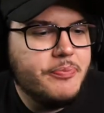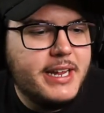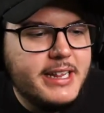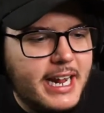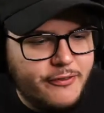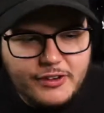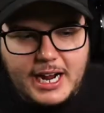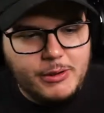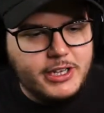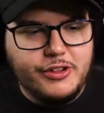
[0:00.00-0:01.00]
And then I
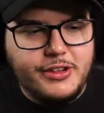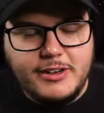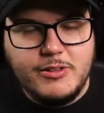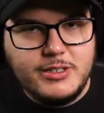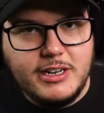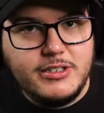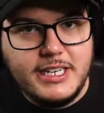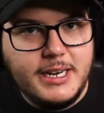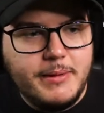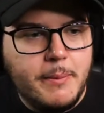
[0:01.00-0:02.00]
forgot what the other thing was I was
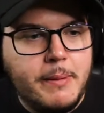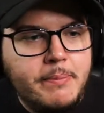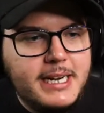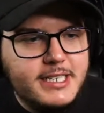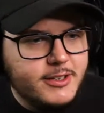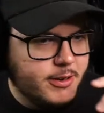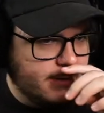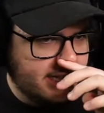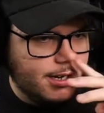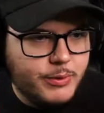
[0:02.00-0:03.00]
thinking about, but basically
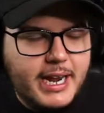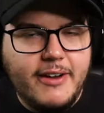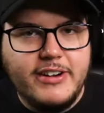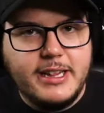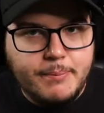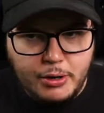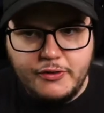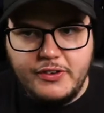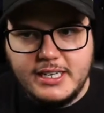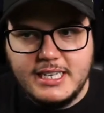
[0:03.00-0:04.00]
right there we have like the
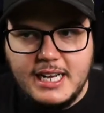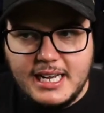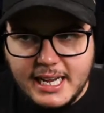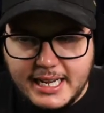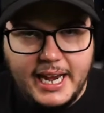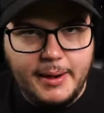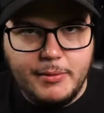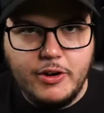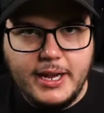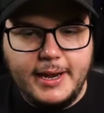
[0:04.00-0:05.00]
perfect game,
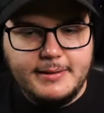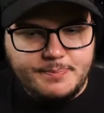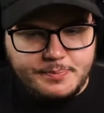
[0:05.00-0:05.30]
okay?